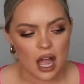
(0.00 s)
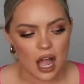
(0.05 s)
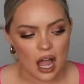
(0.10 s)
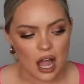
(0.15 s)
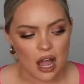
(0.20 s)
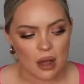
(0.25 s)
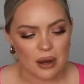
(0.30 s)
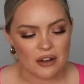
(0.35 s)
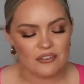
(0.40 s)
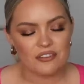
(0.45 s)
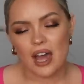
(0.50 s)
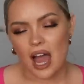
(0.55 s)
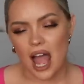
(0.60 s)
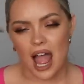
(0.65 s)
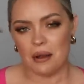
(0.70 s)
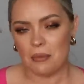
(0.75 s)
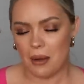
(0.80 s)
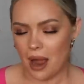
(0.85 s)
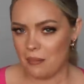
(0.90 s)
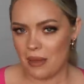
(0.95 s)
um, I feel
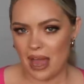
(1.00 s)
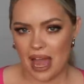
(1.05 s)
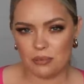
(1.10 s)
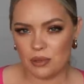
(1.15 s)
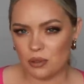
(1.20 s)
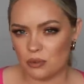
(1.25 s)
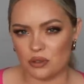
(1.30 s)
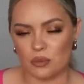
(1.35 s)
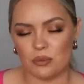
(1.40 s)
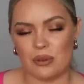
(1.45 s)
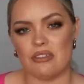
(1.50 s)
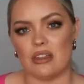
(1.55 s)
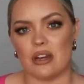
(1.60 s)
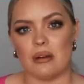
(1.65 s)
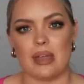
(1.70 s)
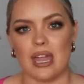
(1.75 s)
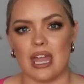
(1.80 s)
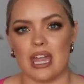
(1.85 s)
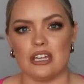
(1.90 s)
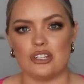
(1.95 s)
I, I'm happy with the way that
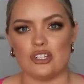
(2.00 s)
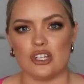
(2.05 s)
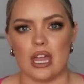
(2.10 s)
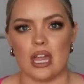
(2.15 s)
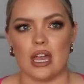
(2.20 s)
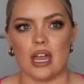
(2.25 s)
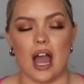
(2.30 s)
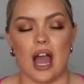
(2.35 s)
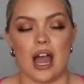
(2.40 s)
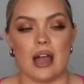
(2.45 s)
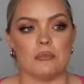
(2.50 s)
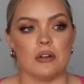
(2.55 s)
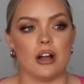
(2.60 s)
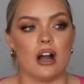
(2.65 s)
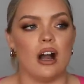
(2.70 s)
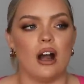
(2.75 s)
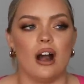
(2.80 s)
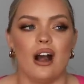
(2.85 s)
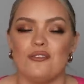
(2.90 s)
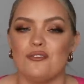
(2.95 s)
I'm aging. I'm
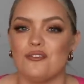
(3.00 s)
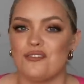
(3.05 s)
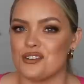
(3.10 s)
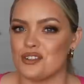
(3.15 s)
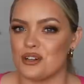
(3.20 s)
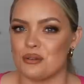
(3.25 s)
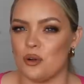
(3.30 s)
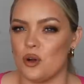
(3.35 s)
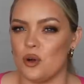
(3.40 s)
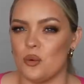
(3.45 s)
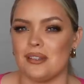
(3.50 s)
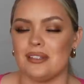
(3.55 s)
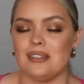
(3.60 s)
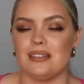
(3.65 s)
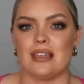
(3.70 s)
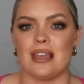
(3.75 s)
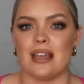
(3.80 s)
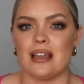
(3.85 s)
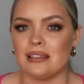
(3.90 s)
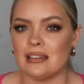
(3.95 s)
comfortable with
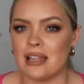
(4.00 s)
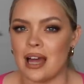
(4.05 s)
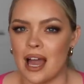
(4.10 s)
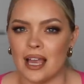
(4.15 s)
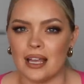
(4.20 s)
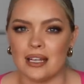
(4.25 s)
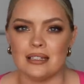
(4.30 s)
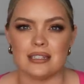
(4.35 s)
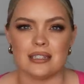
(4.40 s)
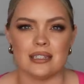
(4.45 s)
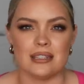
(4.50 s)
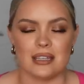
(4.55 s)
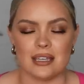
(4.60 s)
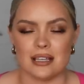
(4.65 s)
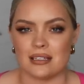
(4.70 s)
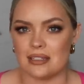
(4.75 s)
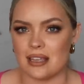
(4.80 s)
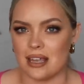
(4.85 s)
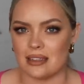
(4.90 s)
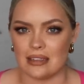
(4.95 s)
seeing lines and
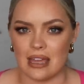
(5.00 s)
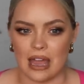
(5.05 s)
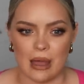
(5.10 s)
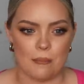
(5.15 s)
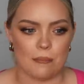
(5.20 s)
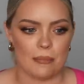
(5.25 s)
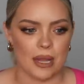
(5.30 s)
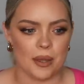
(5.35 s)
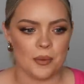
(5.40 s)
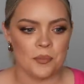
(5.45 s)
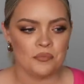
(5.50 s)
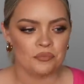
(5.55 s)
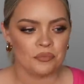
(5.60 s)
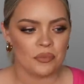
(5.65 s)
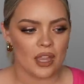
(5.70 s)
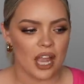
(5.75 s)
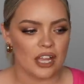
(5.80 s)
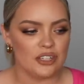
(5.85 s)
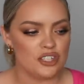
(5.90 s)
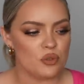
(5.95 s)
things like that, but
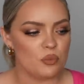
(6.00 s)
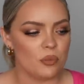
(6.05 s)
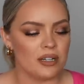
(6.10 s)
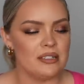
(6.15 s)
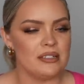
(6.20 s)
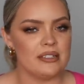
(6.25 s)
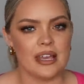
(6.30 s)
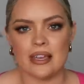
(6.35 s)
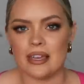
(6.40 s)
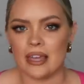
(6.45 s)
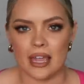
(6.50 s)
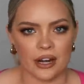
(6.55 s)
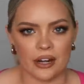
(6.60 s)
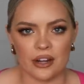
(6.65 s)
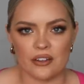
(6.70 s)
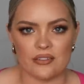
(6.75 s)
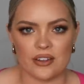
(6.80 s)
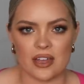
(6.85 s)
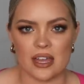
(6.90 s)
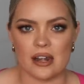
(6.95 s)
I just want to take care
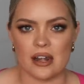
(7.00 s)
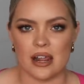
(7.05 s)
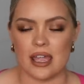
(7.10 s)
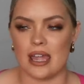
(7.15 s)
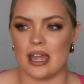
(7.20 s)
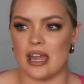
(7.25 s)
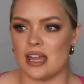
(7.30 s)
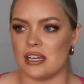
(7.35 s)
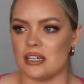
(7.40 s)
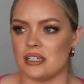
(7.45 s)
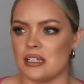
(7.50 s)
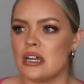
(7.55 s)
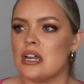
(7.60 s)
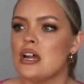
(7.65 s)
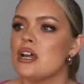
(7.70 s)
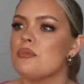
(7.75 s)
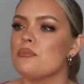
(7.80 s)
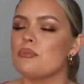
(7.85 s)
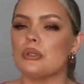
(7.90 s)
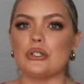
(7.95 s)
of it and
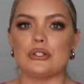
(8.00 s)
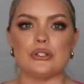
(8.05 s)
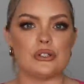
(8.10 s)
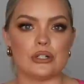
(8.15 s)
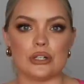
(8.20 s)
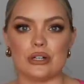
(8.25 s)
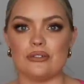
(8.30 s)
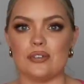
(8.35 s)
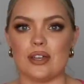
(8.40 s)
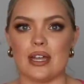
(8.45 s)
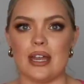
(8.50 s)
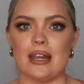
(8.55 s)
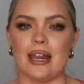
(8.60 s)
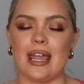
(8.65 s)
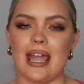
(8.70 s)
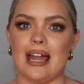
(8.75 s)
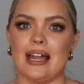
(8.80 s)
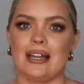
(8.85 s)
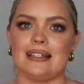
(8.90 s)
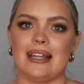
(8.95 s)
preserve it
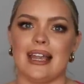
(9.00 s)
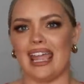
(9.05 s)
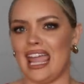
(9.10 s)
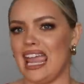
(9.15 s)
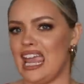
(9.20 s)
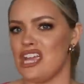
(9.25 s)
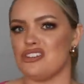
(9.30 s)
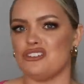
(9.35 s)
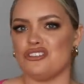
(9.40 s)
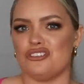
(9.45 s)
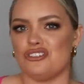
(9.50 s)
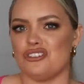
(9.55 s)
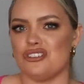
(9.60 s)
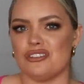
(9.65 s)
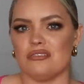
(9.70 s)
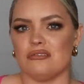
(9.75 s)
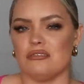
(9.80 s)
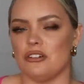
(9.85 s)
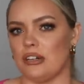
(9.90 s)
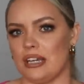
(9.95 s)
and age
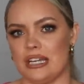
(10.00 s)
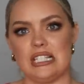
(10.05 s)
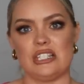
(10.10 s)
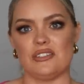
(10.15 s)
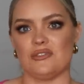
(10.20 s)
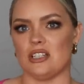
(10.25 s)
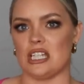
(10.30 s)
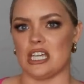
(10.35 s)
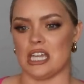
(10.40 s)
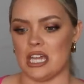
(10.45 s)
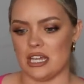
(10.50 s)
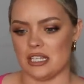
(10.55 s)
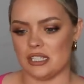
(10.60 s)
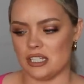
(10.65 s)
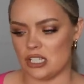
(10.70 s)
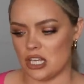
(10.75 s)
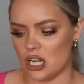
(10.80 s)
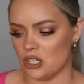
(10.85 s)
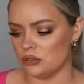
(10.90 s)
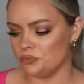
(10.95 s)
just gracefully.
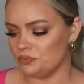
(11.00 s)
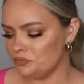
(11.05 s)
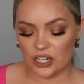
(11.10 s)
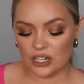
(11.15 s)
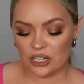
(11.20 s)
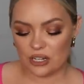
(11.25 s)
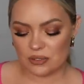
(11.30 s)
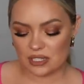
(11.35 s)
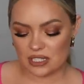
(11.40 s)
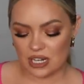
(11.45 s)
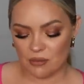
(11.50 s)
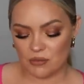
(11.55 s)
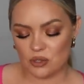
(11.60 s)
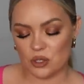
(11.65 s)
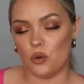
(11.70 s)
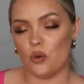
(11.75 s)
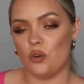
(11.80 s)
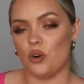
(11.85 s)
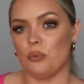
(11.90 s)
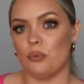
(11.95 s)
So figured it was time to
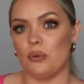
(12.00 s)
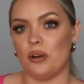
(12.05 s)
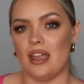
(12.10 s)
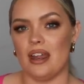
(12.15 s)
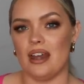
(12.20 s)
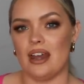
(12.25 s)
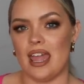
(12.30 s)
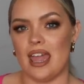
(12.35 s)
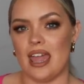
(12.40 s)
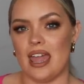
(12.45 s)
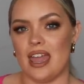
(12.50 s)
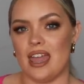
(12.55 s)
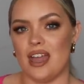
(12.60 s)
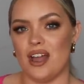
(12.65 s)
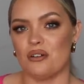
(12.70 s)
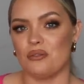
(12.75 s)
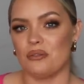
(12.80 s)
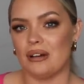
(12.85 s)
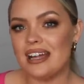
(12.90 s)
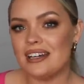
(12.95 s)
incorporate a
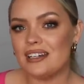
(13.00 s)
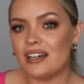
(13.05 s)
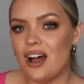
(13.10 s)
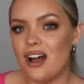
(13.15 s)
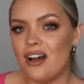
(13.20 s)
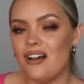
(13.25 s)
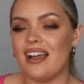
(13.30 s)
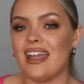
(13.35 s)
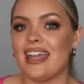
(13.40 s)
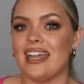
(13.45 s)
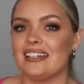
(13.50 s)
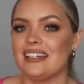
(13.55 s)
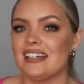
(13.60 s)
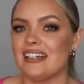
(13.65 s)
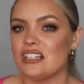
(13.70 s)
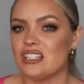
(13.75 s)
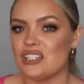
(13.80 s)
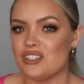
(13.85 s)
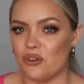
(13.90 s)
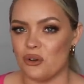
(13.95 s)
retinol and an
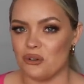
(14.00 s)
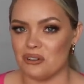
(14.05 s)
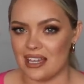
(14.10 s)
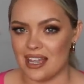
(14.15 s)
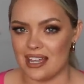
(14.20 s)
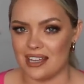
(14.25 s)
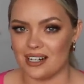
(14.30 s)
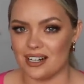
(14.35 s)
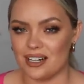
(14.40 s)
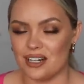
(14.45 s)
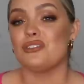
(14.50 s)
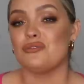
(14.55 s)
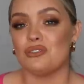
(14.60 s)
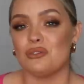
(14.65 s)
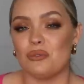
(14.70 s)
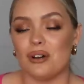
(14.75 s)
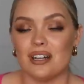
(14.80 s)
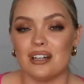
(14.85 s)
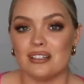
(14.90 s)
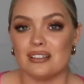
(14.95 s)
exfoliator. So if
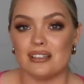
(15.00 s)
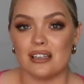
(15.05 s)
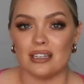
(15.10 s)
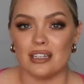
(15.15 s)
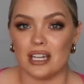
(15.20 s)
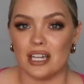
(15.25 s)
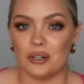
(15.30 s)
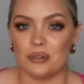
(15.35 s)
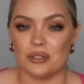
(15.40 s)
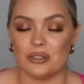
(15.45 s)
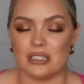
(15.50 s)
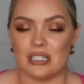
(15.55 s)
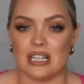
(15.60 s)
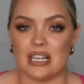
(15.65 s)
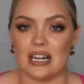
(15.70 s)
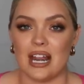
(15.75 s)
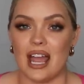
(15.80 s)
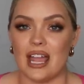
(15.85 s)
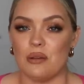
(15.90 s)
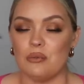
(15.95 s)
you want a skincare
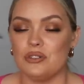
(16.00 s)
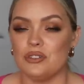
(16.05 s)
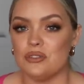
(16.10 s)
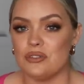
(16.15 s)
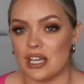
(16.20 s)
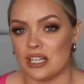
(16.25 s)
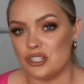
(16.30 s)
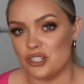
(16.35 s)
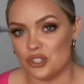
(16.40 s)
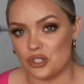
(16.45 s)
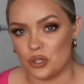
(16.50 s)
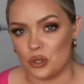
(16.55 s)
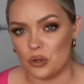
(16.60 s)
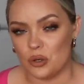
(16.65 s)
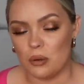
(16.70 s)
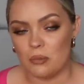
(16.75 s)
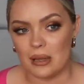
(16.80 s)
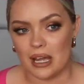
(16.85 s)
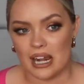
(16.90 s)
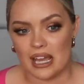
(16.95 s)
routine, I will do that
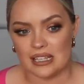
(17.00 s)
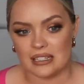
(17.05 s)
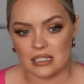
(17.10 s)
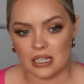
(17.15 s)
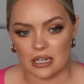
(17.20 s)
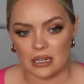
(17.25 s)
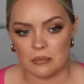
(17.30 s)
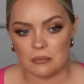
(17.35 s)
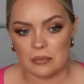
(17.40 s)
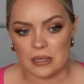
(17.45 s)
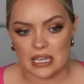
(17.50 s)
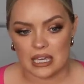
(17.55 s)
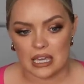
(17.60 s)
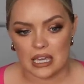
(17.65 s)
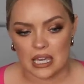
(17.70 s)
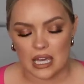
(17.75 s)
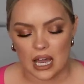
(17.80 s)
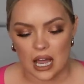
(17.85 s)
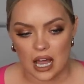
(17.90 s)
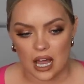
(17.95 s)
soon, but it's gonna
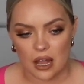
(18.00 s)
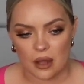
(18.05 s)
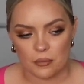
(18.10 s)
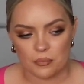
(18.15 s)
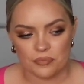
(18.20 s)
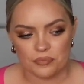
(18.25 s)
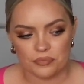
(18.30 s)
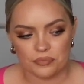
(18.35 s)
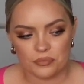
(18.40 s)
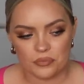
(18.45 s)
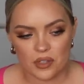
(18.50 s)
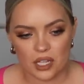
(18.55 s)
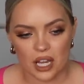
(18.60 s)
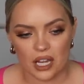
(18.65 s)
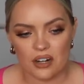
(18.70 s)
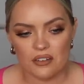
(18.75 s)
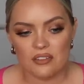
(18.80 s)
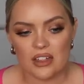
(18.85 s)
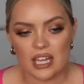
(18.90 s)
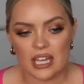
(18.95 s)
be um,
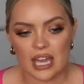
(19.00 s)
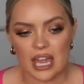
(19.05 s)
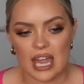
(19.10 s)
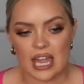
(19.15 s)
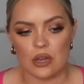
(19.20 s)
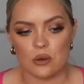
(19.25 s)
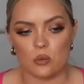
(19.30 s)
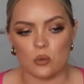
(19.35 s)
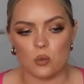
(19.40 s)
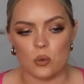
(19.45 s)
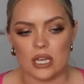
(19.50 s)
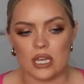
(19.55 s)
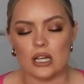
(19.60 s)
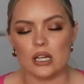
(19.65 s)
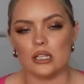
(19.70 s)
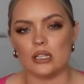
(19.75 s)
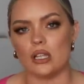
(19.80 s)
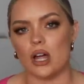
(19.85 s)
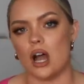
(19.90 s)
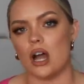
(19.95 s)
kind of like a
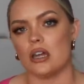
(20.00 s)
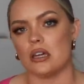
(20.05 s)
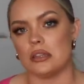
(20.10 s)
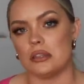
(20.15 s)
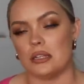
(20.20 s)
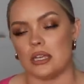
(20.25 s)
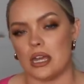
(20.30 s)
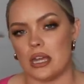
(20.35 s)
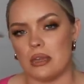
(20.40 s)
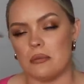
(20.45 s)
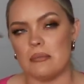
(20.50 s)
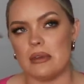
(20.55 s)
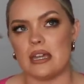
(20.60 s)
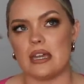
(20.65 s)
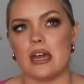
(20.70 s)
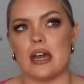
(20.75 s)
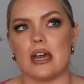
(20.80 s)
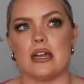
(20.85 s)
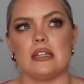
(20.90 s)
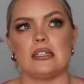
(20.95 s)
week long thing
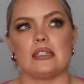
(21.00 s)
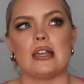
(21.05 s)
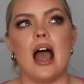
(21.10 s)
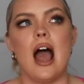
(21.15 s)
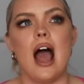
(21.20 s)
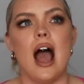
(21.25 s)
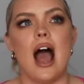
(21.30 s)
because